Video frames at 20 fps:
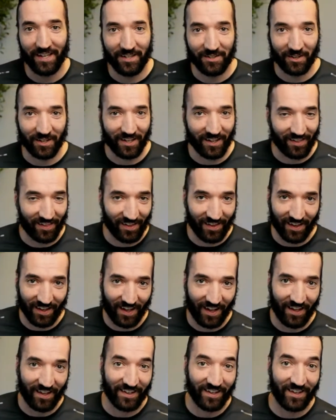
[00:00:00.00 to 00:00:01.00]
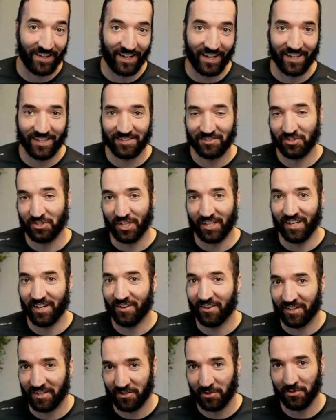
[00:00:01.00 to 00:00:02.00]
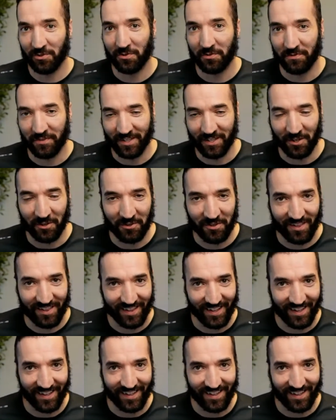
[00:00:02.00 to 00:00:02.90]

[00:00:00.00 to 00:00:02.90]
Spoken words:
You're going to see a lot less generic YouTube videos